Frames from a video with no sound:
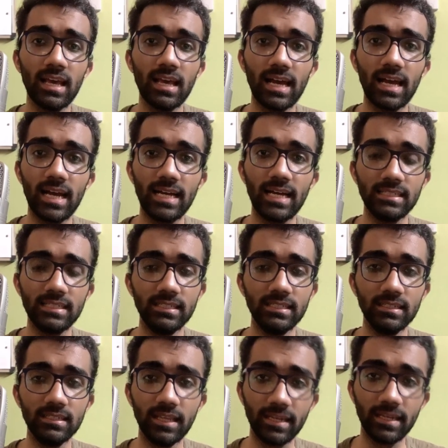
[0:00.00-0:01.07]
and
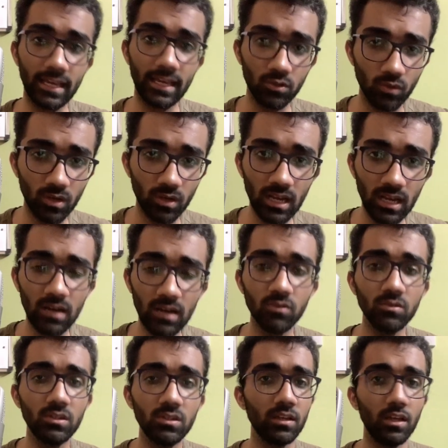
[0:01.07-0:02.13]
uh, then get to
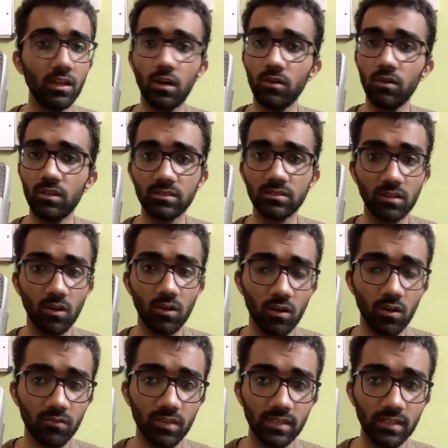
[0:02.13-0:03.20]
cloud you know there's a lot
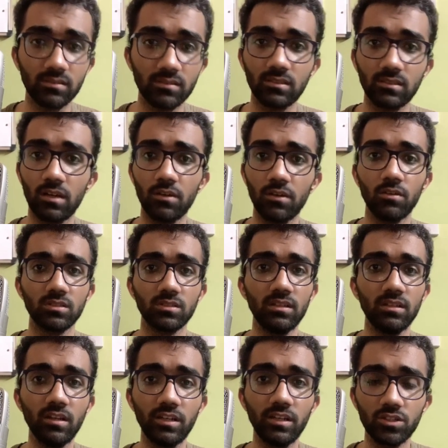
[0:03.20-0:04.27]
of things continuous
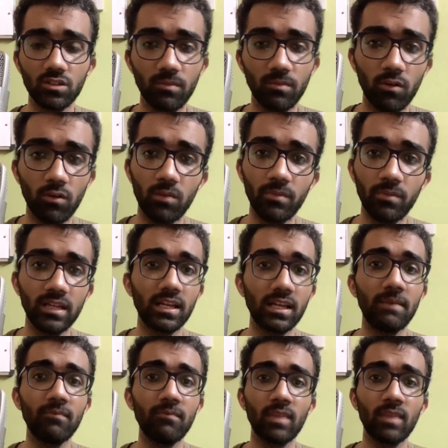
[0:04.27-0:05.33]
integration deployment
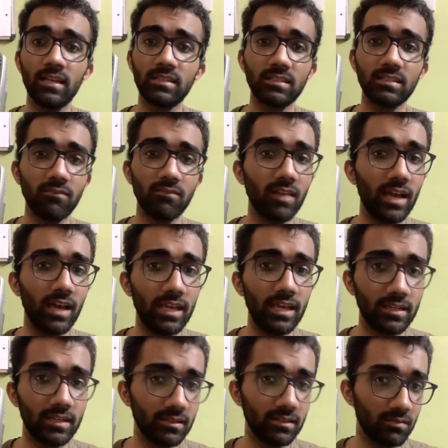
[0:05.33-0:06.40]
stuff
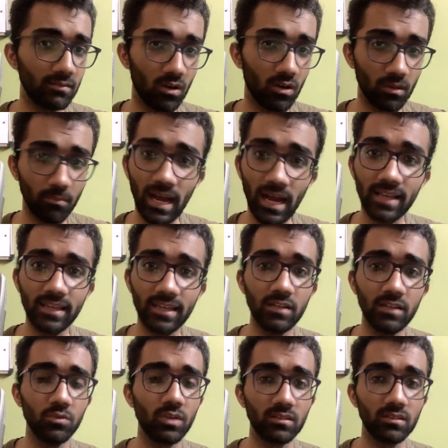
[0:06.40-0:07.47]
like on the
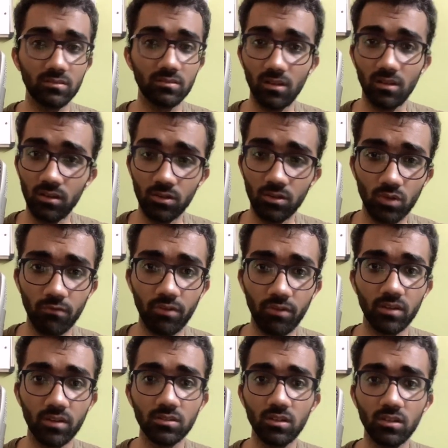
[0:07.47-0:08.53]
backend you can learn to
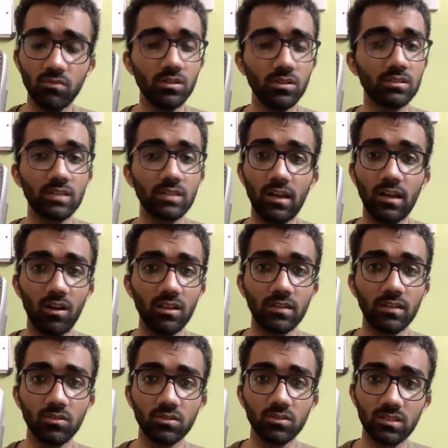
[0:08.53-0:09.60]
configure servers and all
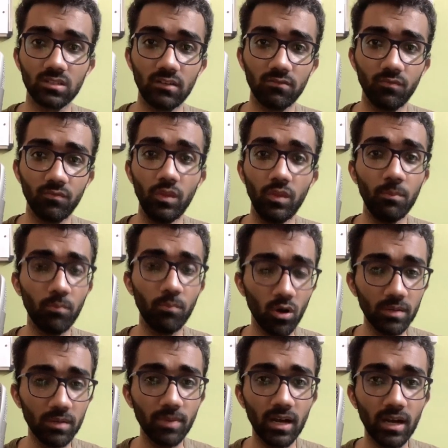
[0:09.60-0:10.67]
that good stuff the
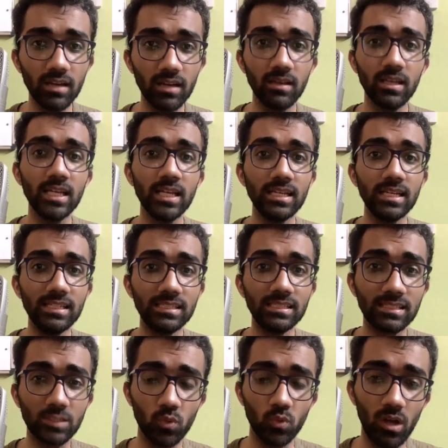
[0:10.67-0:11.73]
important part
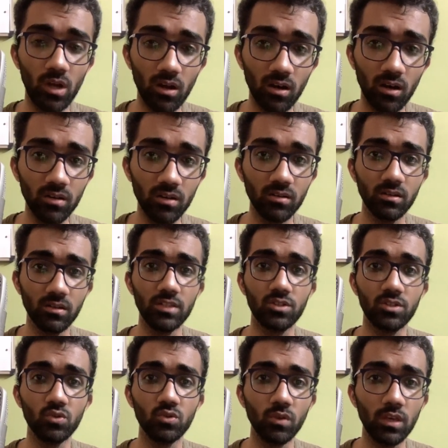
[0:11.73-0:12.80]
is to learn
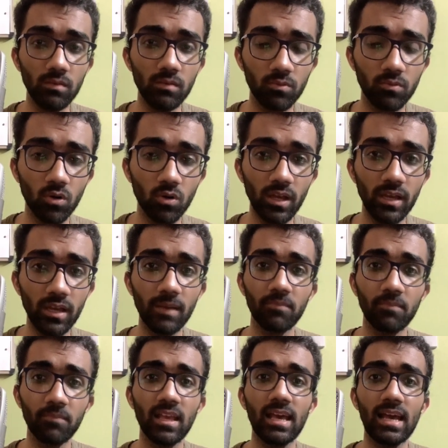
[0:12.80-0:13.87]
is to keep going
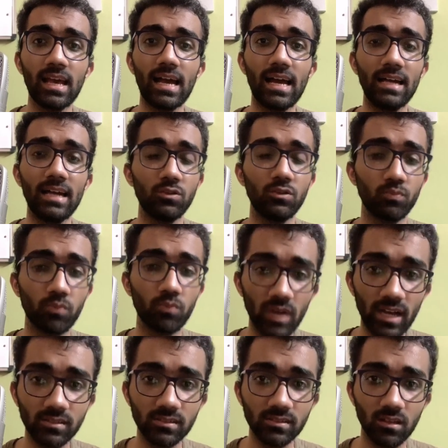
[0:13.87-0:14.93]
and to
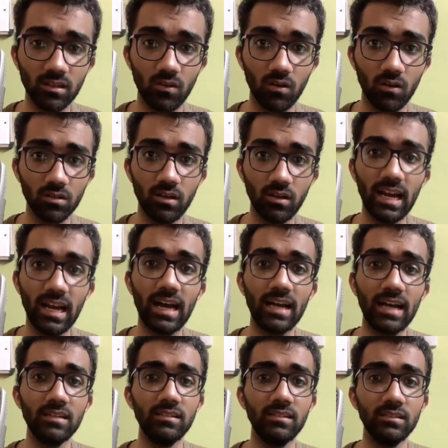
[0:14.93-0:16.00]
practice a lot
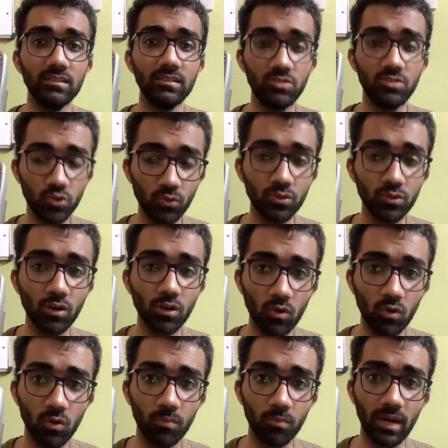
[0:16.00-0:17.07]
and uh, choose your
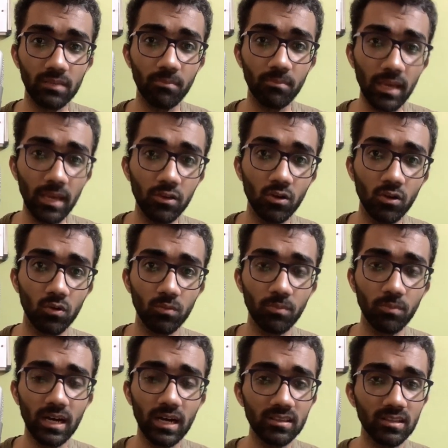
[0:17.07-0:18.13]
own path make your own
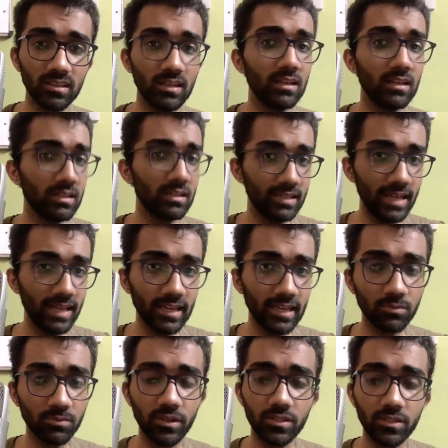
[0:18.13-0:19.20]
path take
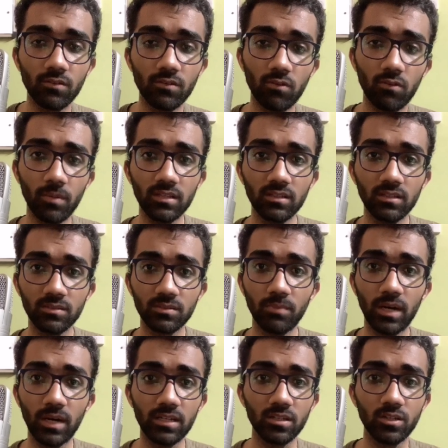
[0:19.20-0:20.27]
inspiration from others
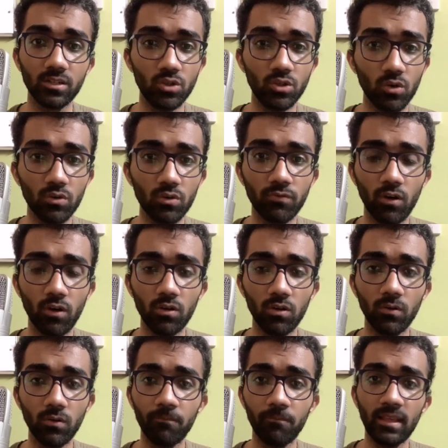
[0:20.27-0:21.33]
but don't
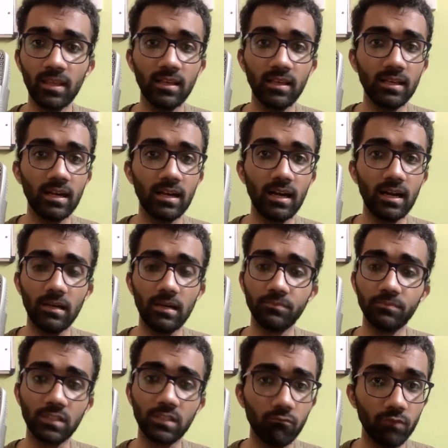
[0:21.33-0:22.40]
follow um,
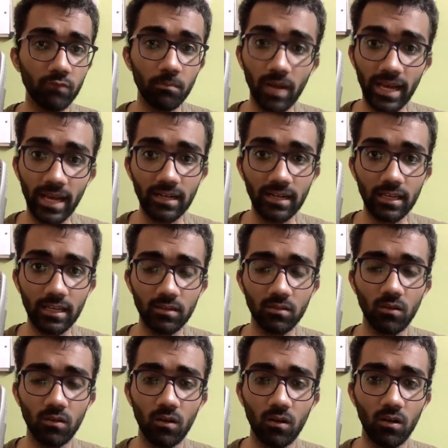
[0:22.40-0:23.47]
someone blindly
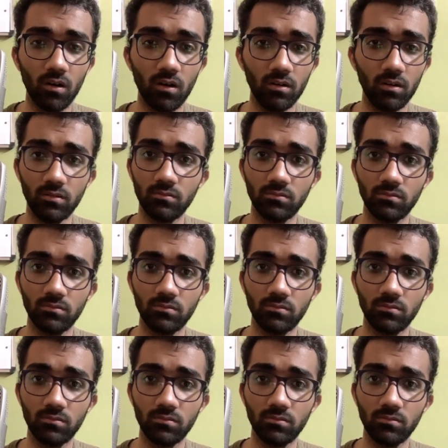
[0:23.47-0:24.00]
on